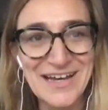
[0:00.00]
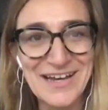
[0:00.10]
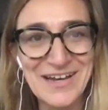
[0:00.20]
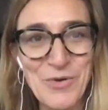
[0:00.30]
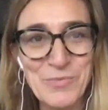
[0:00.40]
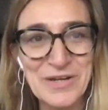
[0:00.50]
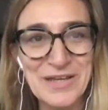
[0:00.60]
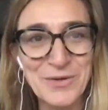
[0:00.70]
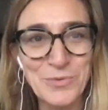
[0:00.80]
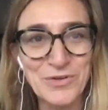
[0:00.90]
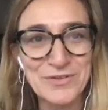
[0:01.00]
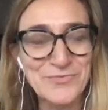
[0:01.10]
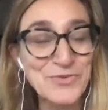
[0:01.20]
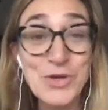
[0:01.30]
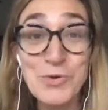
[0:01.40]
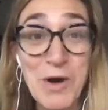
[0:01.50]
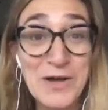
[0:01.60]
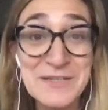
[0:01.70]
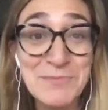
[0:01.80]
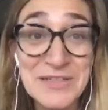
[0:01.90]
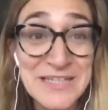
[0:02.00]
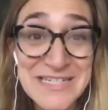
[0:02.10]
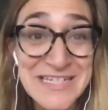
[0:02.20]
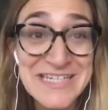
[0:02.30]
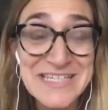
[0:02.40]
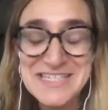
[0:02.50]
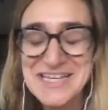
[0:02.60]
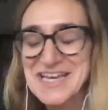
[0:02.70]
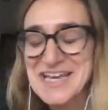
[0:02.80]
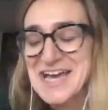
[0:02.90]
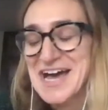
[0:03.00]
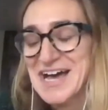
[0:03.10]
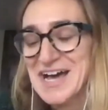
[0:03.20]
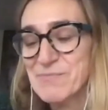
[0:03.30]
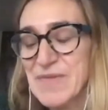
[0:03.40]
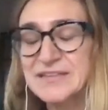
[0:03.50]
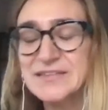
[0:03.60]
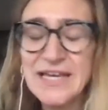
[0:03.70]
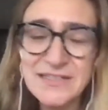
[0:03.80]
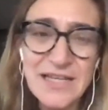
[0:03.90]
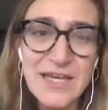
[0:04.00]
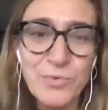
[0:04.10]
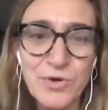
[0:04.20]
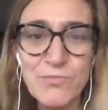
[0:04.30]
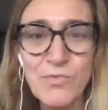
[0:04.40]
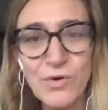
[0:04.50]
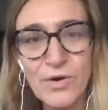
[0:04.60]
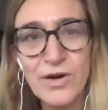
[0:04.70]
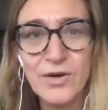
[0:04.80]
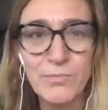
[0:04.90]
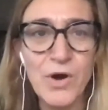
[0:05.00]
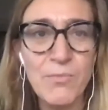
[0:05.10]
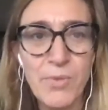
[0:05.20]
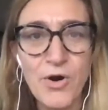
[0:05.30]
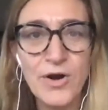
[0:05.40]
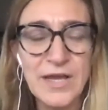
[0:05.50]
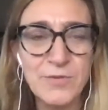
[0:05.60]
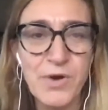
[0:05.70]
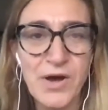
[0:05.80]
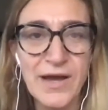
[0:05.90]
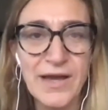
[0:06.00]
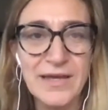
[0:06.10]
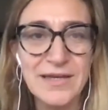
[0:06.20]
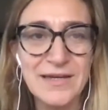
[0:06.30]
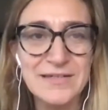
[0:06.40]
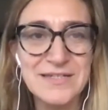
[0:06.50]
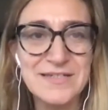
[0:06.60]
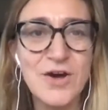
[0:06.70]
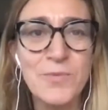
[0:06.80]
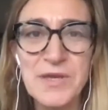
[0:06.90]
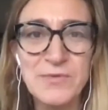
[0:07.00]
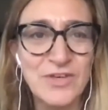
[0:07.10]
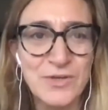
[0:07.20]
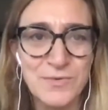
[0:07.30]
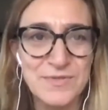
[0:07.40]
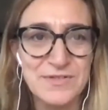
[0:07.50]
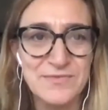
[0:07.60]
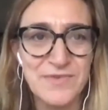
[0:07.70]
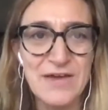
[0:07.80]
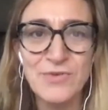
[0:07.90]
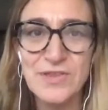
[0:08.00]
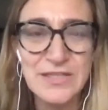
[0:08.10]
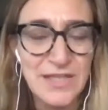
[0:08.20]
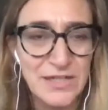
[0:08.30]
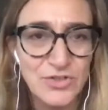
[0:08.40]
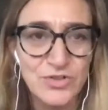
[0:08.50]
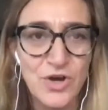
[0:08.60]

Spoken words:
opening a world of new possibilities. And lately, we're more bombarded by dystopian views of everything that could go